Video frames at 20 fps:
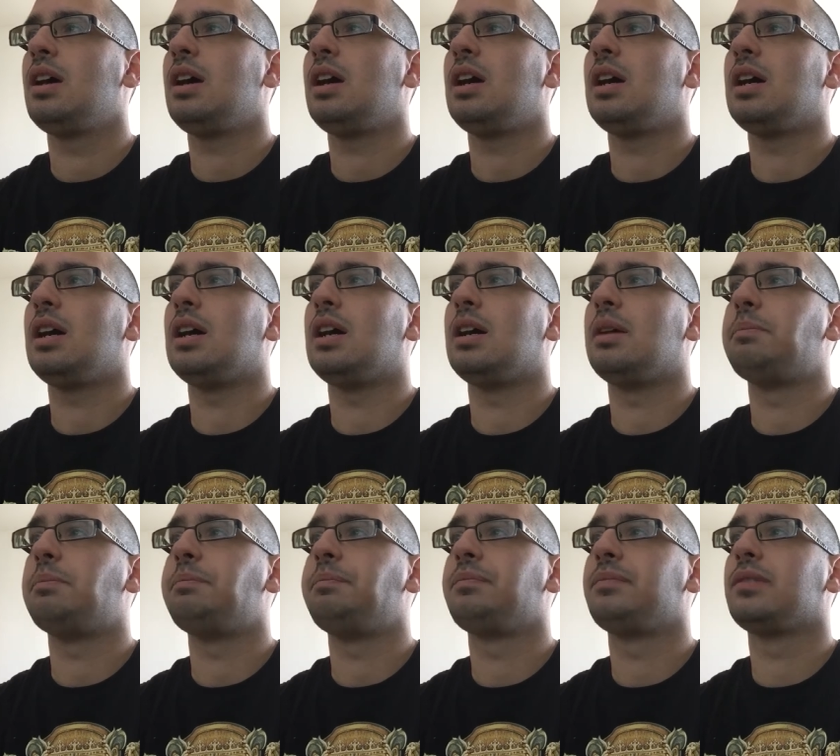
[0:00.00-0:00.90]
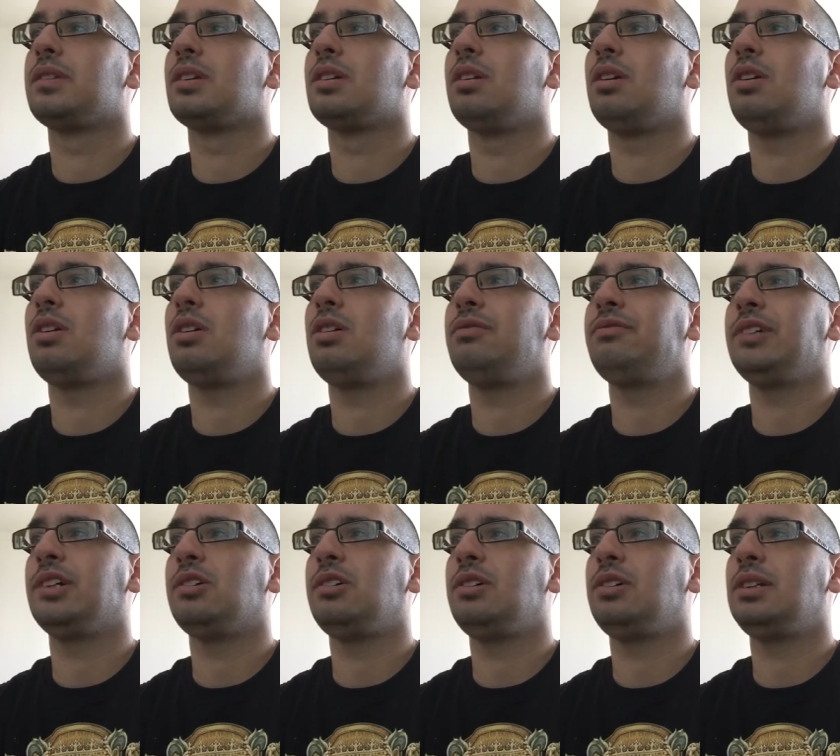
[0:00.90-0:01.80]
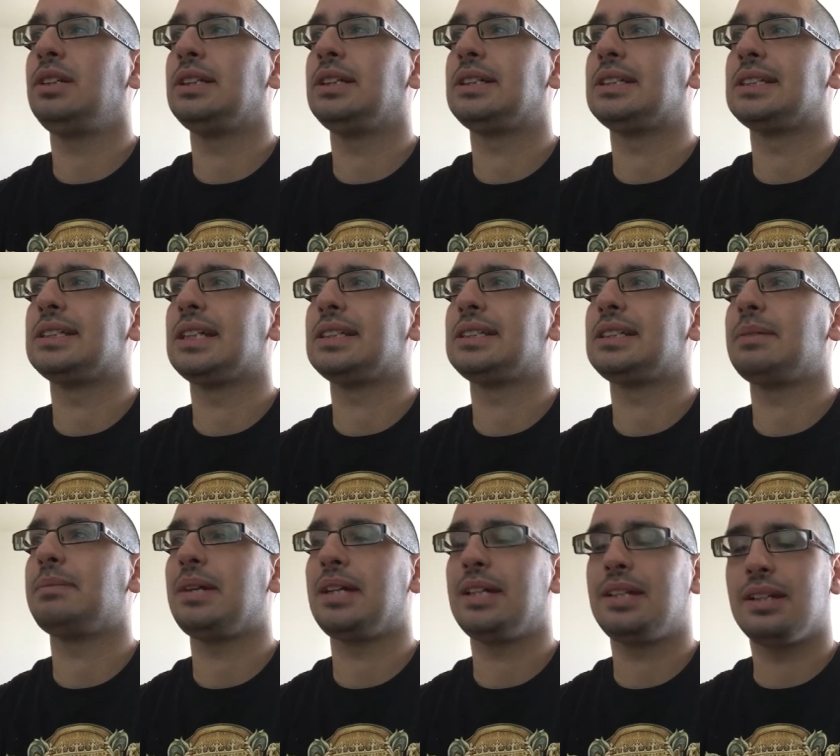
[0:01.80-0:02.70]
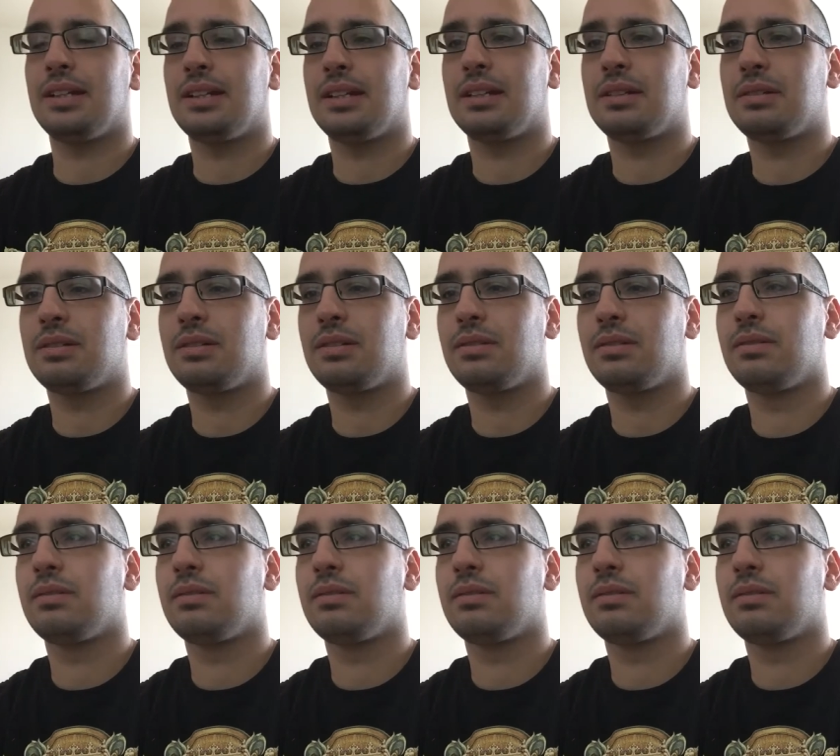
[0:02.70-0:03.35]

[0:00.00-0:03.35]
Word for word: Uh, overall, it is estimated that